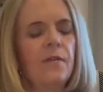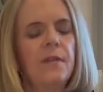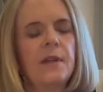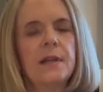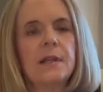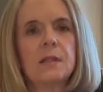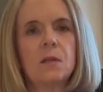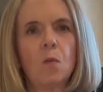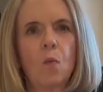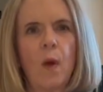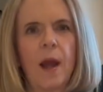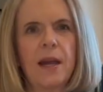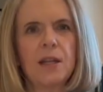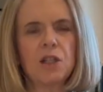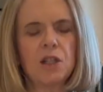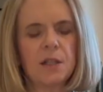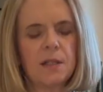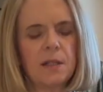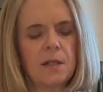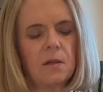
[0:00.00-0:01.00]
these
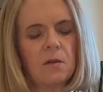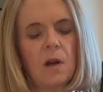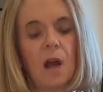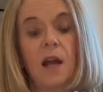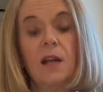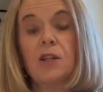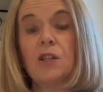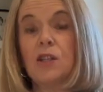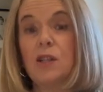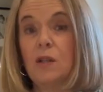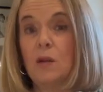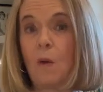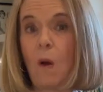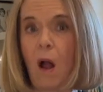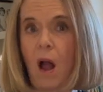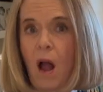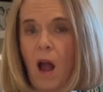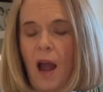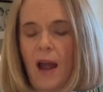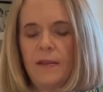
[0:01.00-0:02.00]
wedges. They're not too
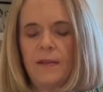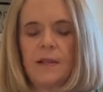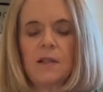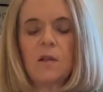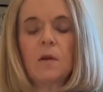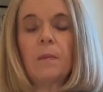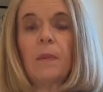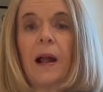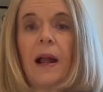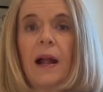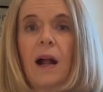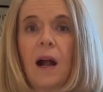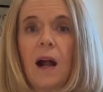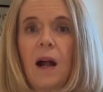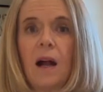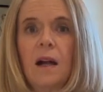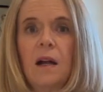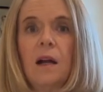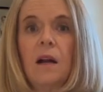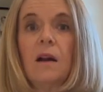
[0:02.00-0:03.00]
high. These are by
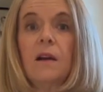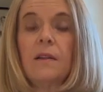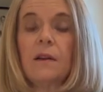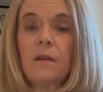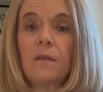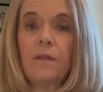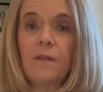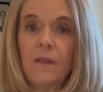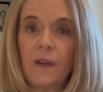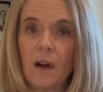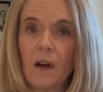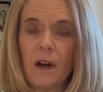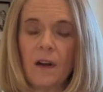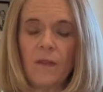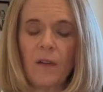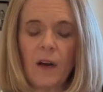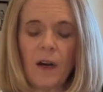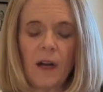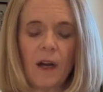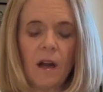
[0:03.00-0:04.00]
UGG. They're very,
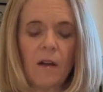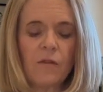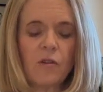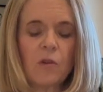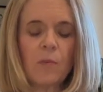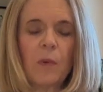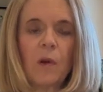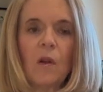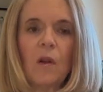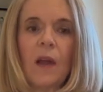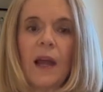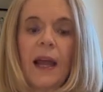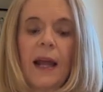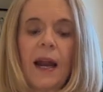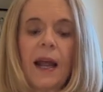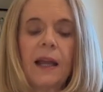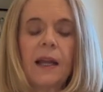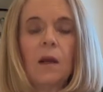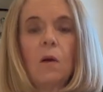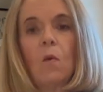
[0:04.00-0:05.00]
very comfortable, and
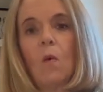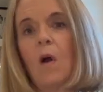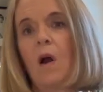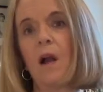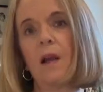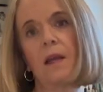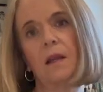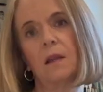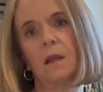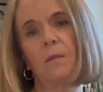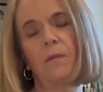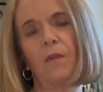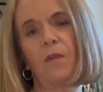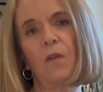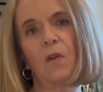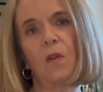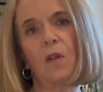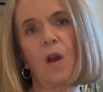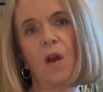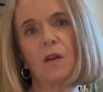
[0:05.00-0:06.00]
I can walk in them for
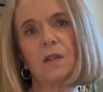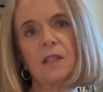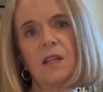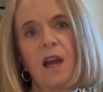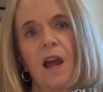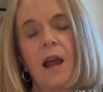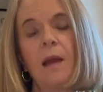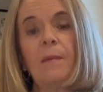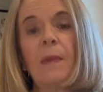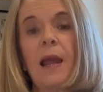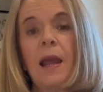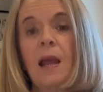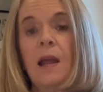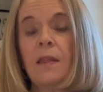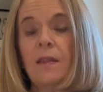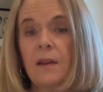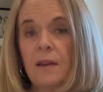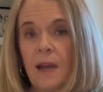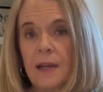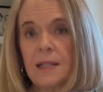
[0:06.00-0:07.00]
a long time.
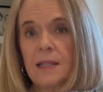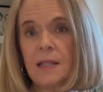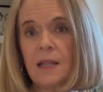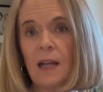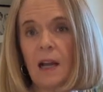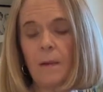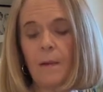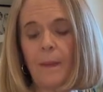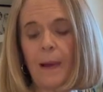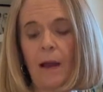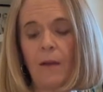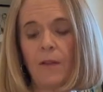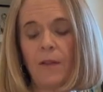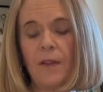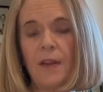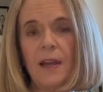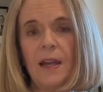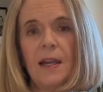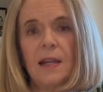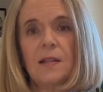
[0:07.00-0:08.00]
The nice thing about
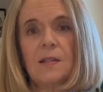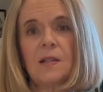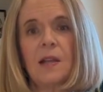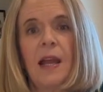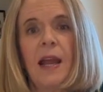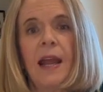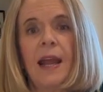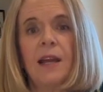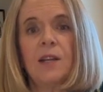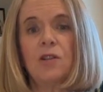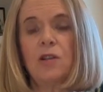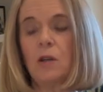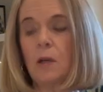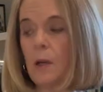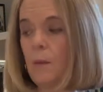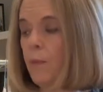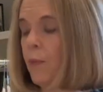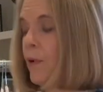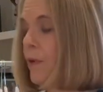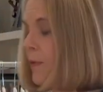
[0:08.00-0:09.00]
these is you
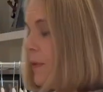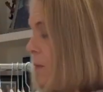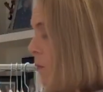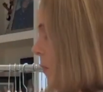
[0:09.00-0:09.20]
can put them